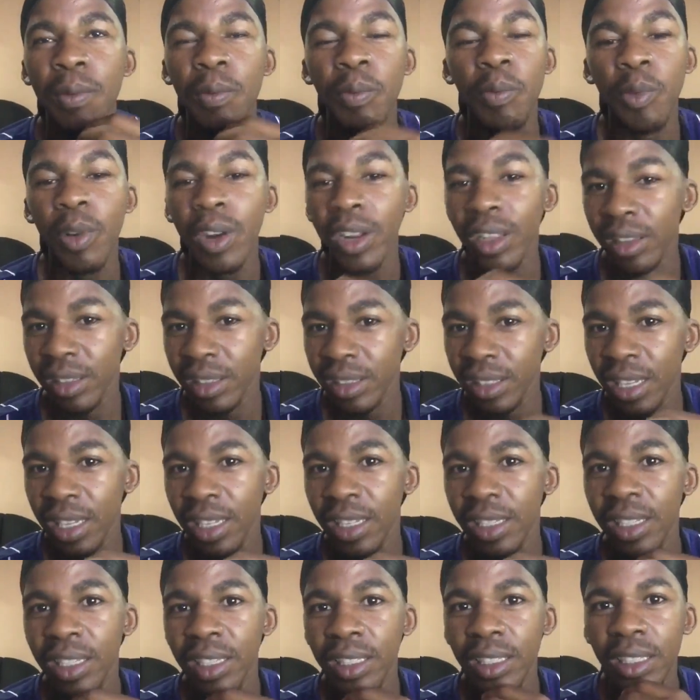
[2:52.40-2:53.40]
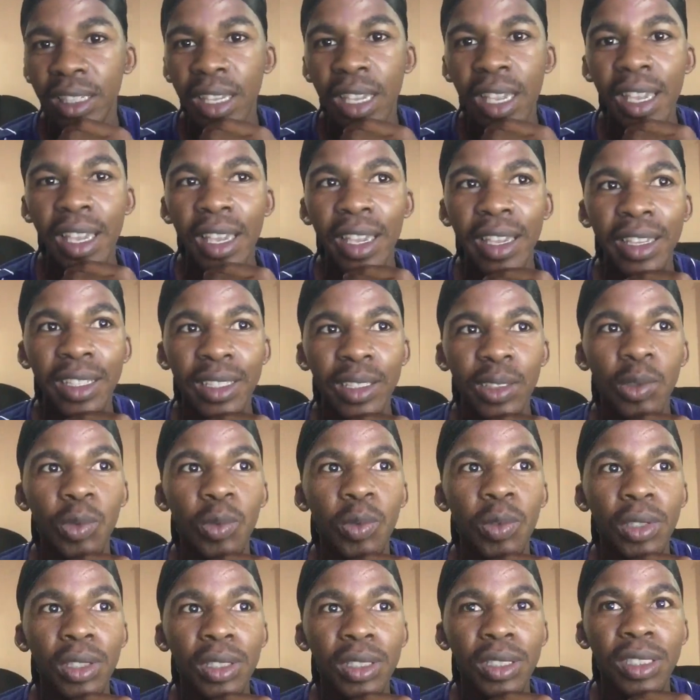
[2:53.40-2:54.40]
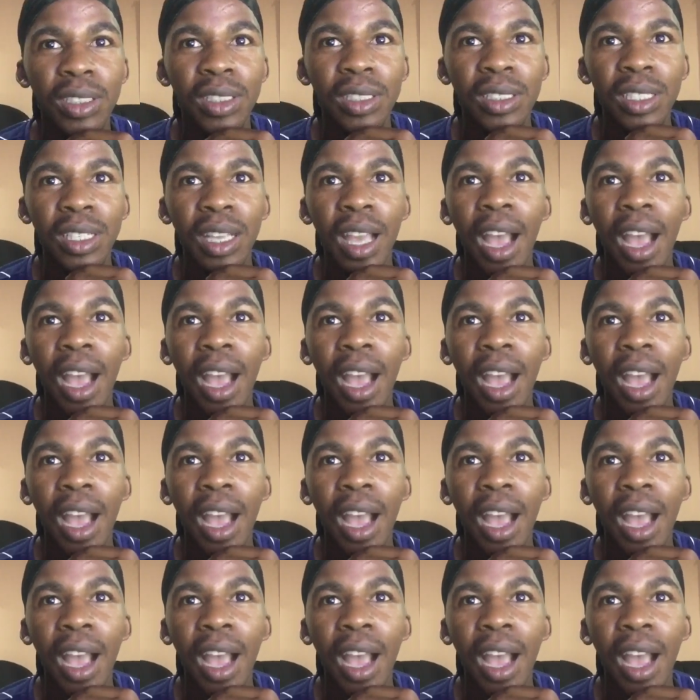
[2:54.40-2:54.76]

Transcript: breathtaking, and it was